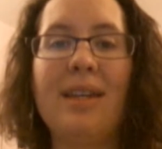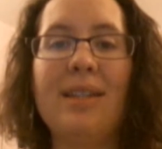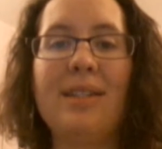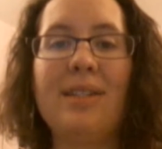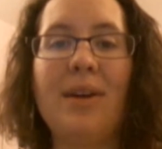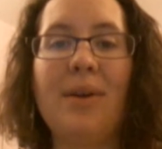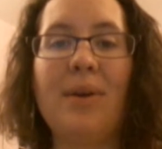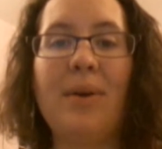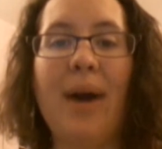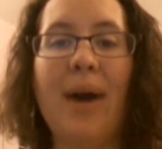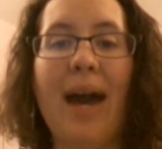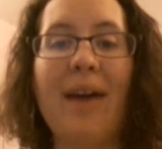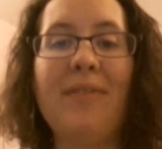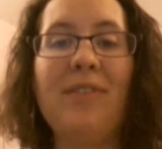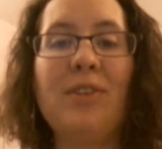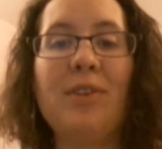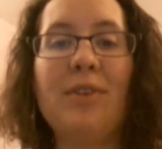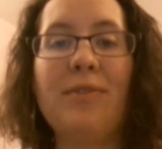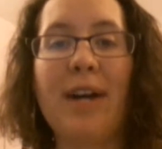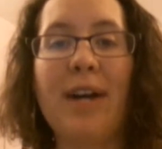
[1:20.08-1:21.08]
So
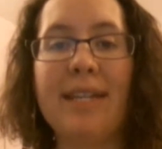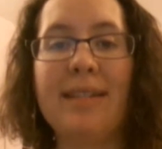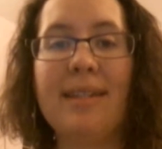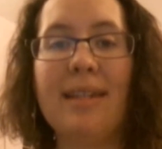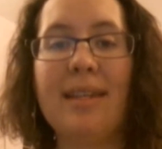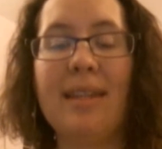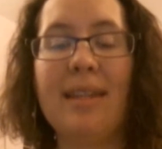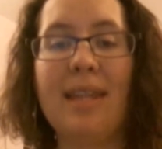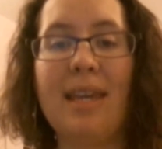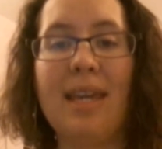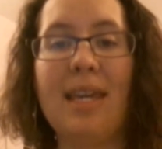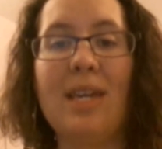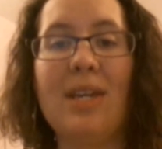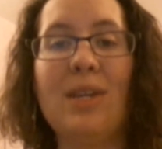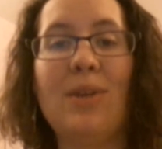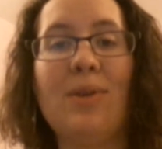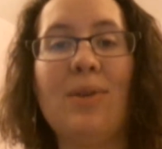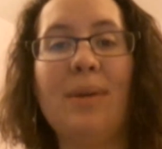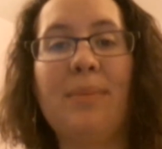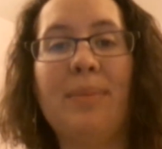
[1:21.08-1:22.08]
after revising the
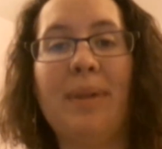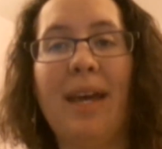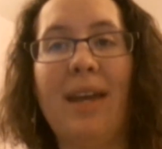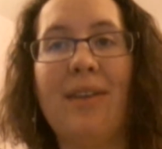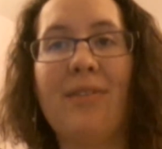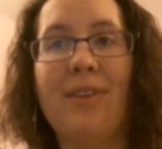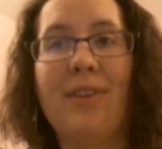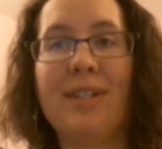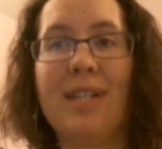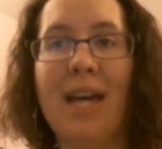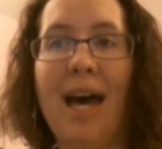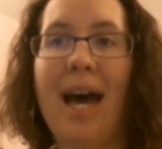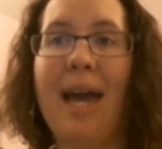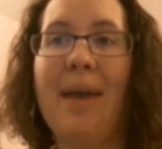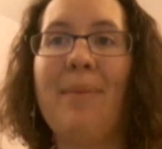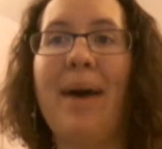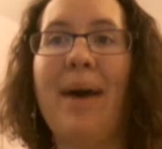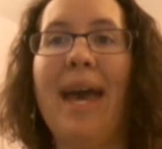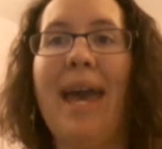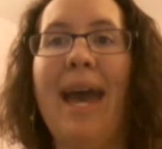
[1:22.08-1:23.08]
unit plan for
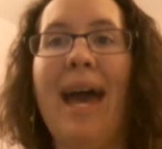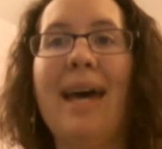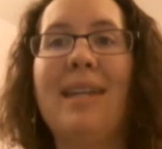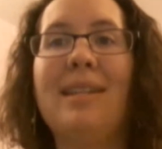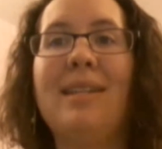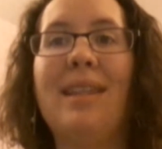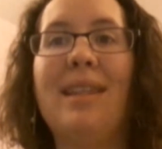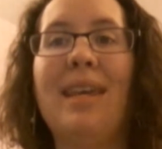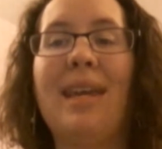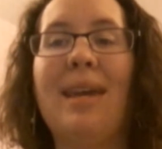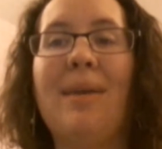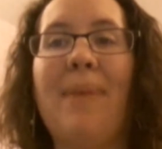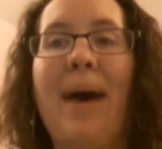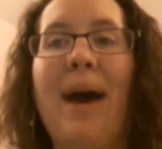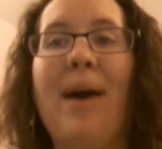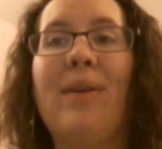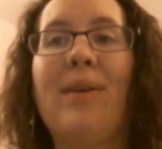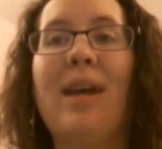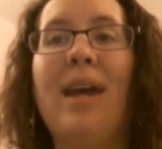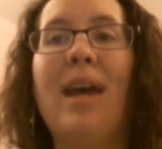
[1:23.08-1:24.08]
time, I had to think
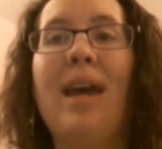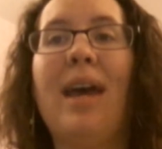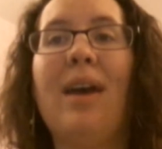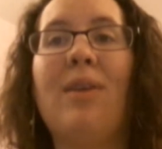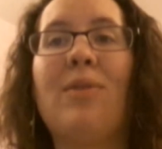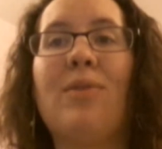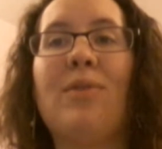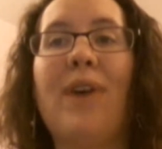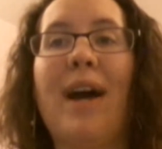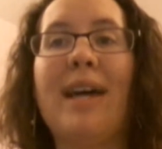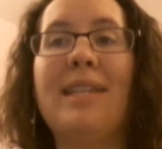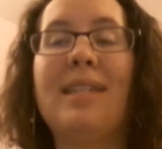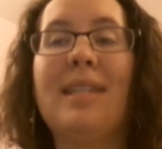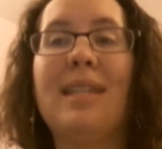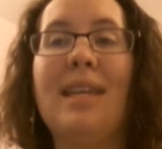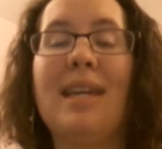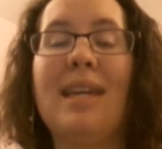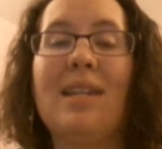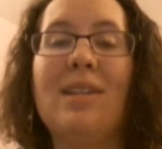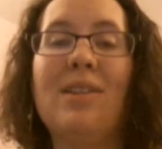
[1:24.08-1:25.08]
about
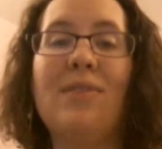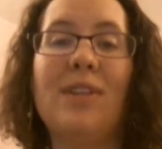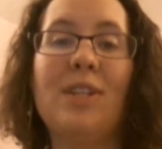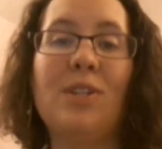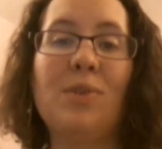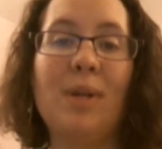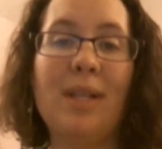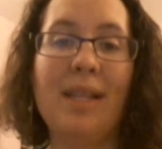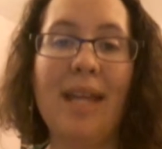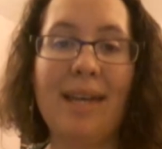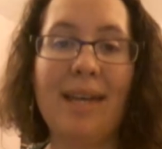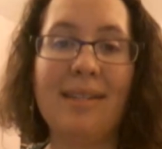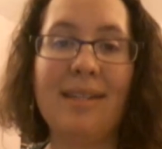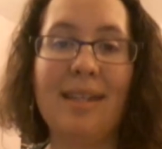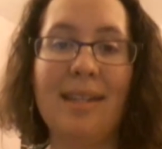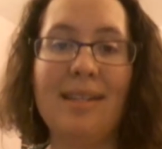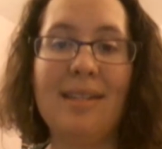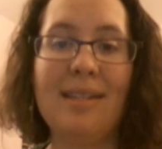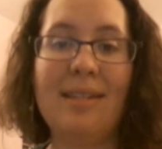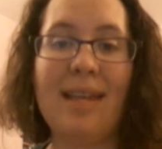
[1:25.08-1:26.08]
revising the individual
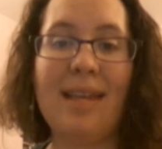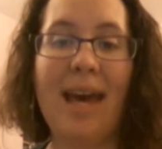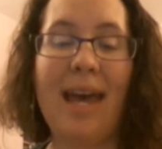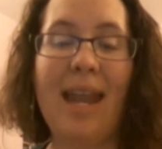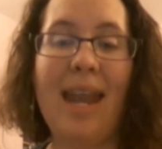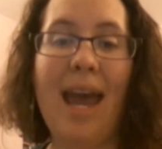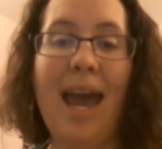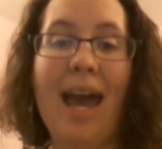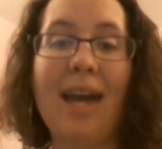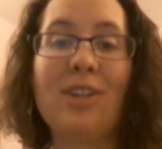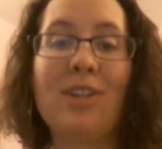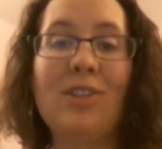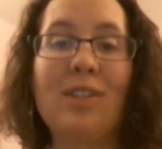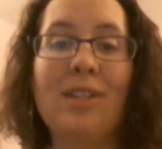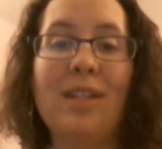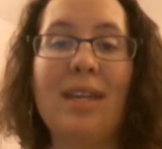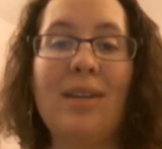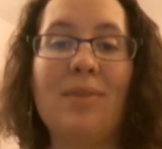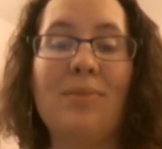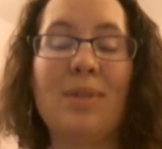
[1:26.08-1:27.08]
lessons, and
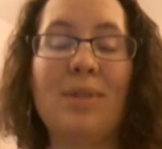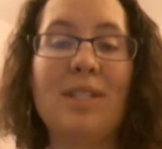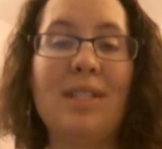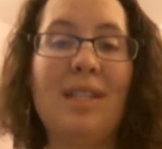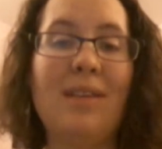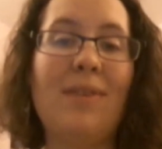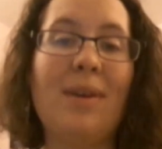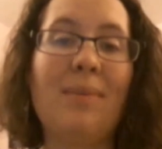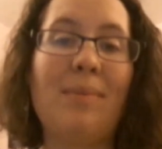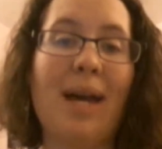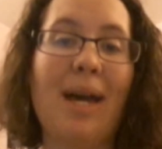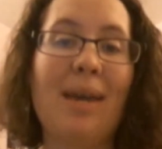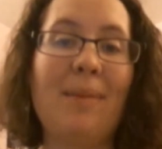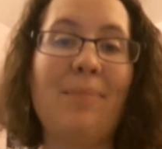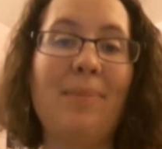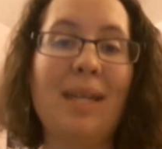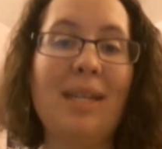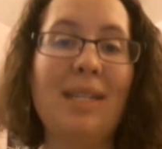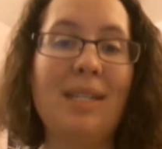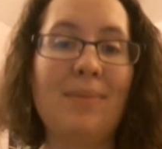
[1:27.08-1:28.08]
actually receiving my
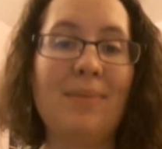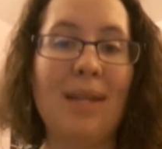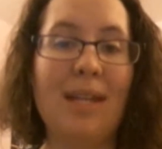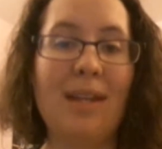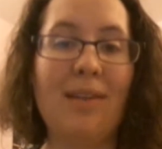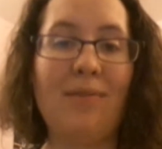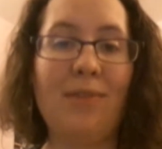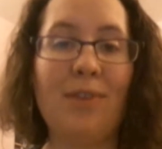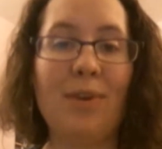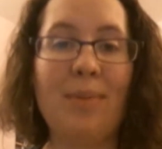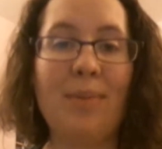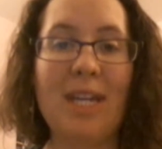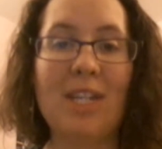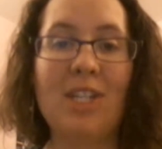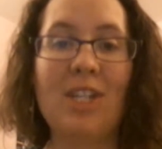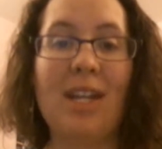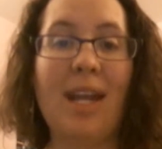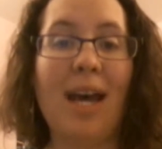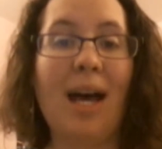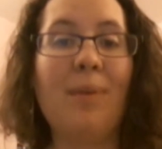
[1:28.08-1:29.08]
placement
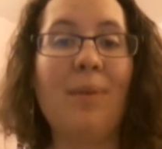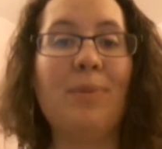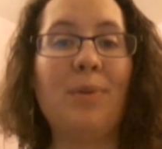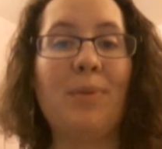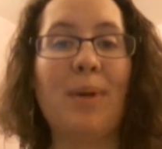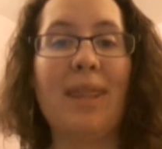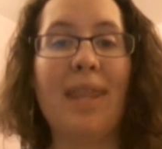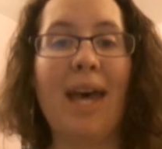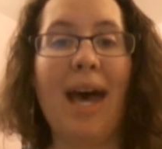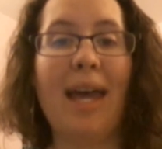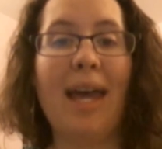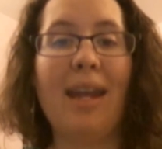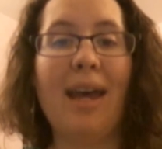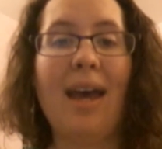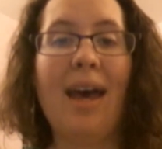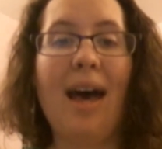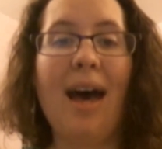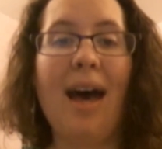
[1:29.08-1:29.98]
information helped with that.